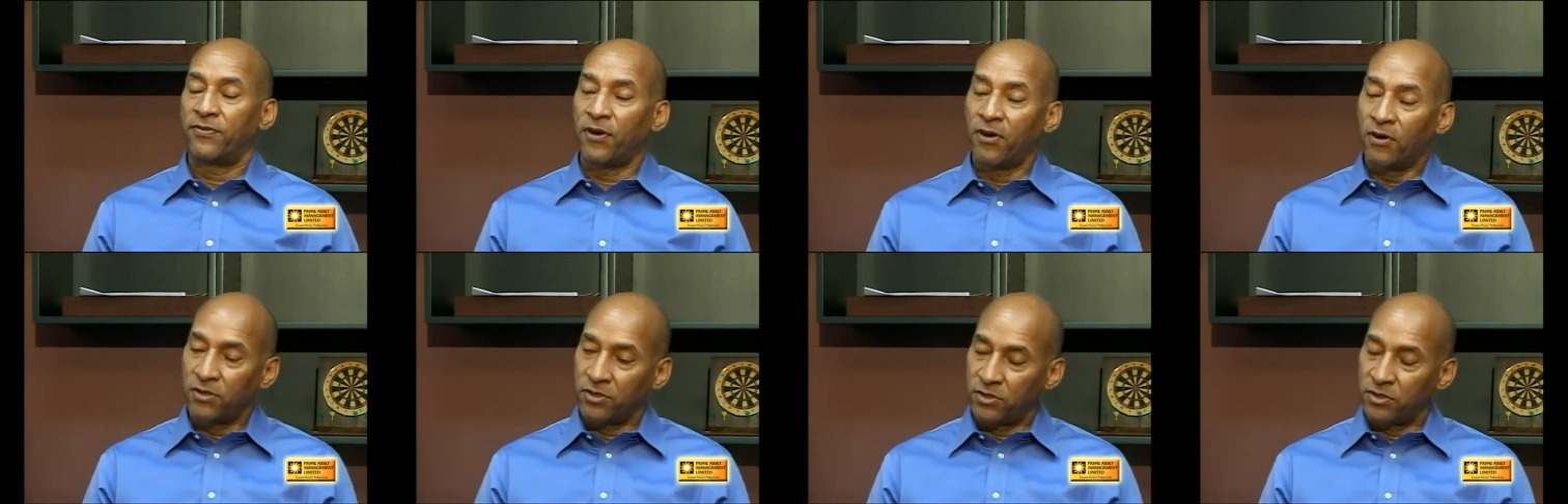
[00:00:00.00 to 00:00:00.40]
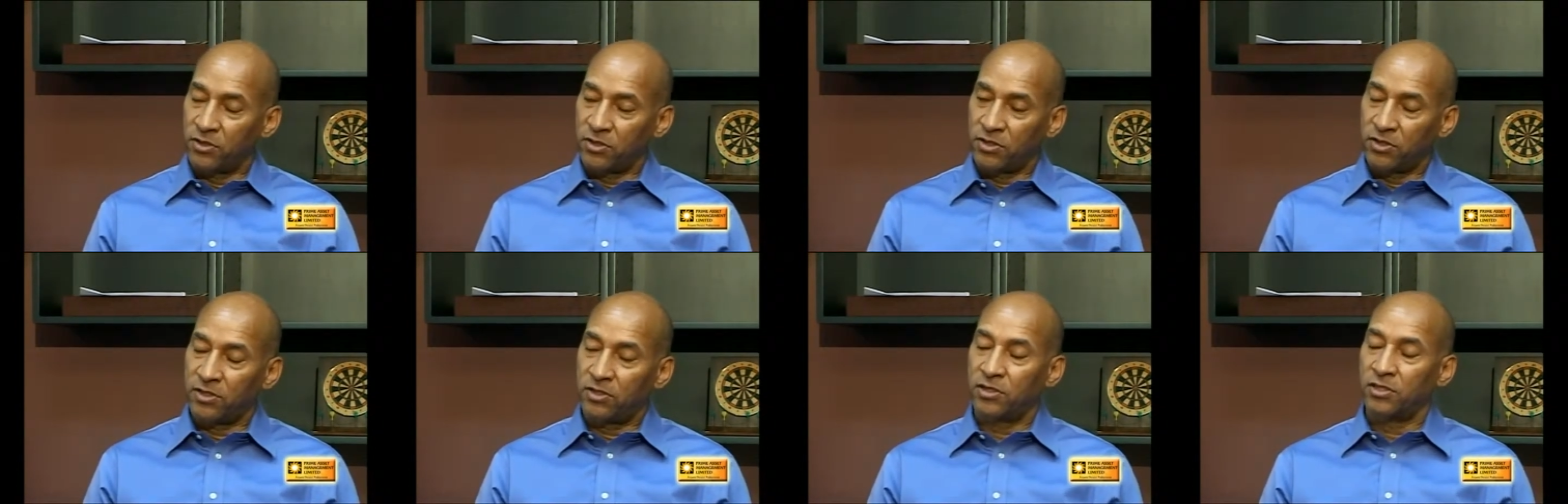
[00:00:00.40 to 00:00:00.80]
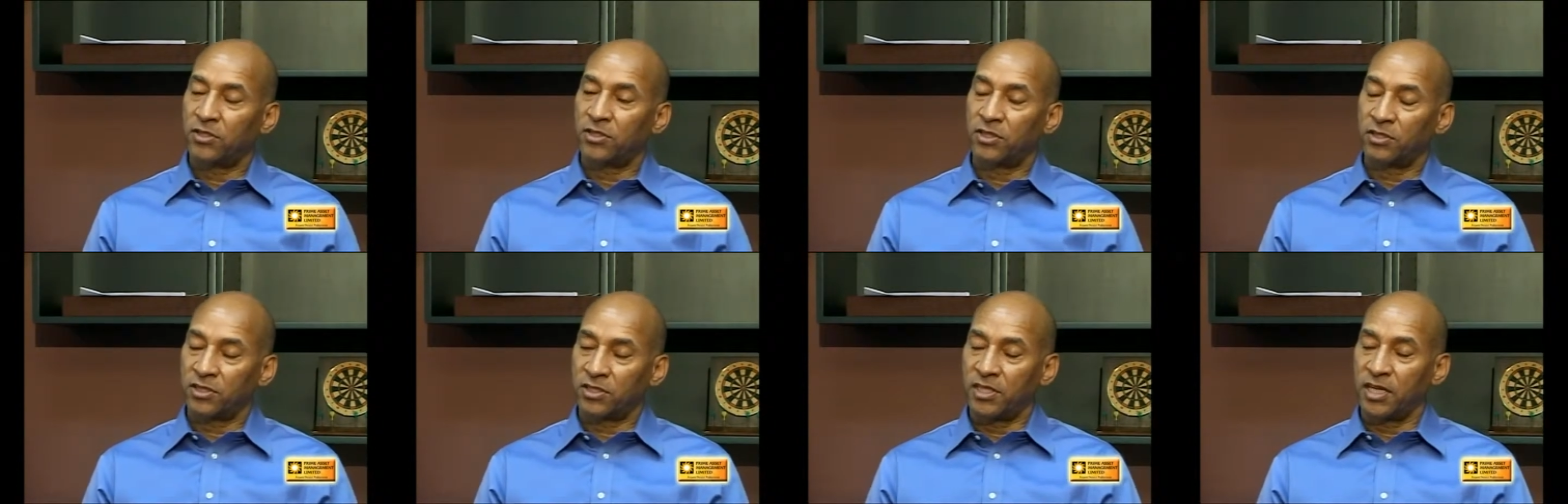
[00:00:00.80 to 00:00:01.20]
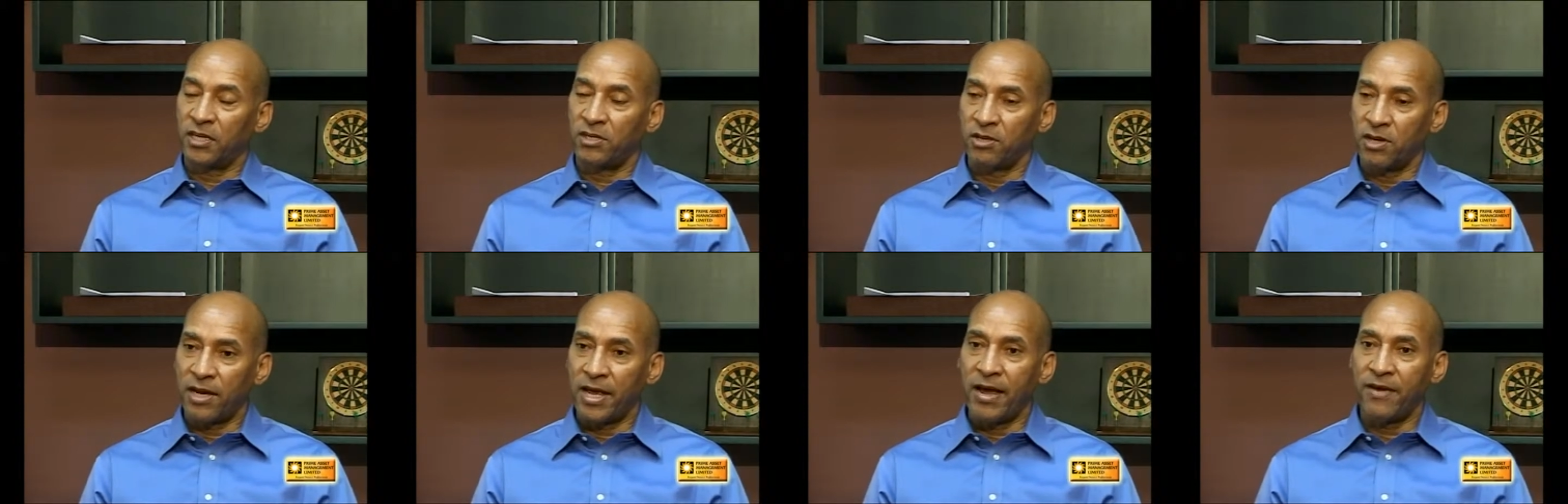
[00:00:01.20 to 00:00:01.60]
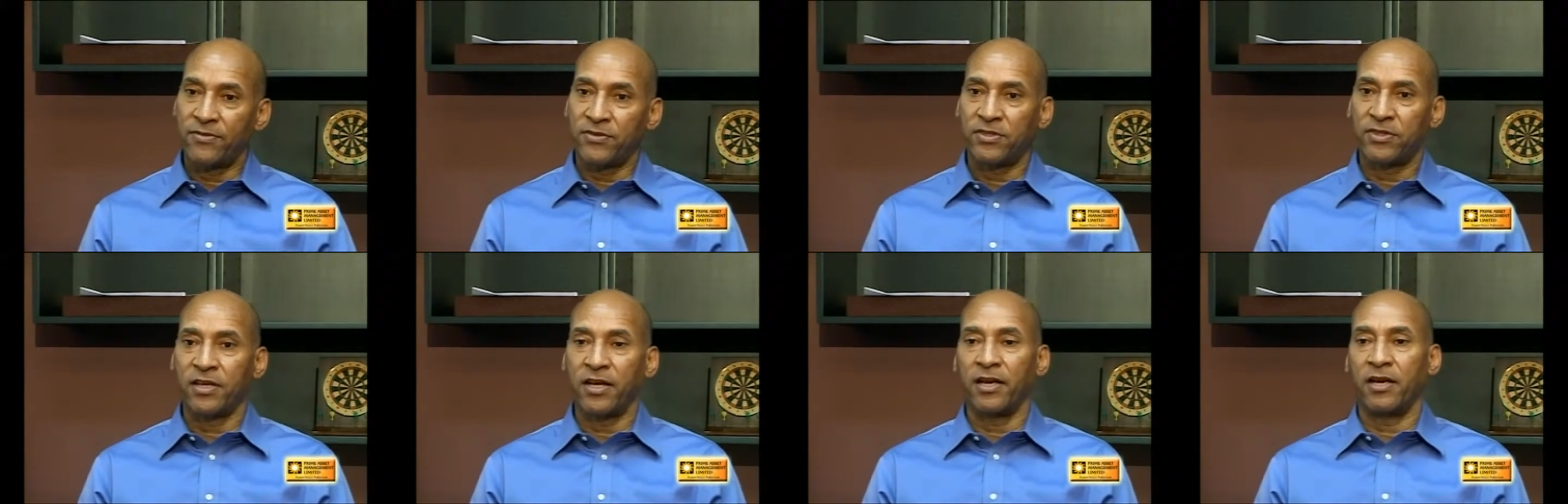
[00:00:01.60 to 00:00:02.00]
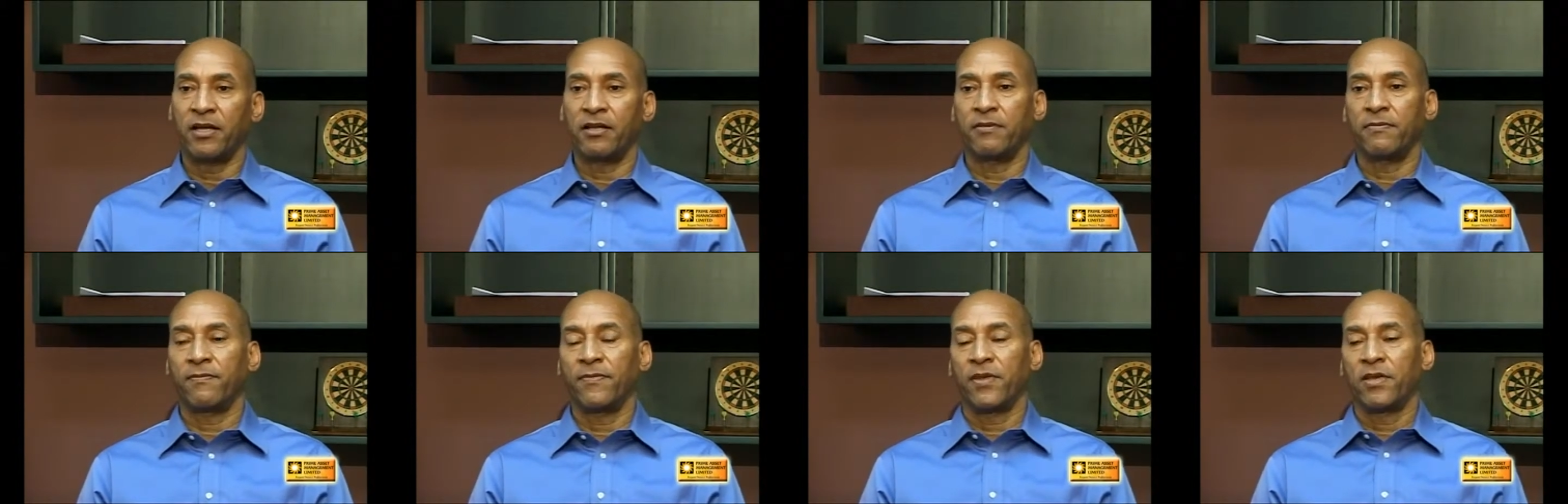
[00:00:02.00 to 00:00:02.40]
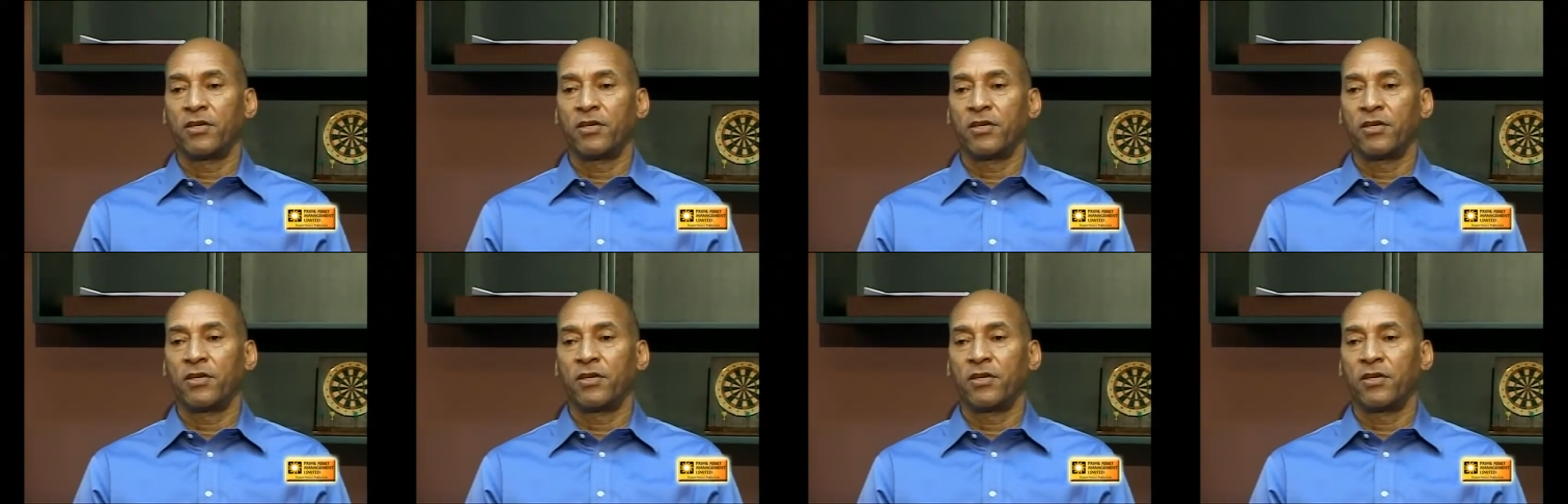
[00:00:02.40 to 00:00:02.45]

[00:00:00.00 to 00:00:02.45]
funds to sustain your lifestyle.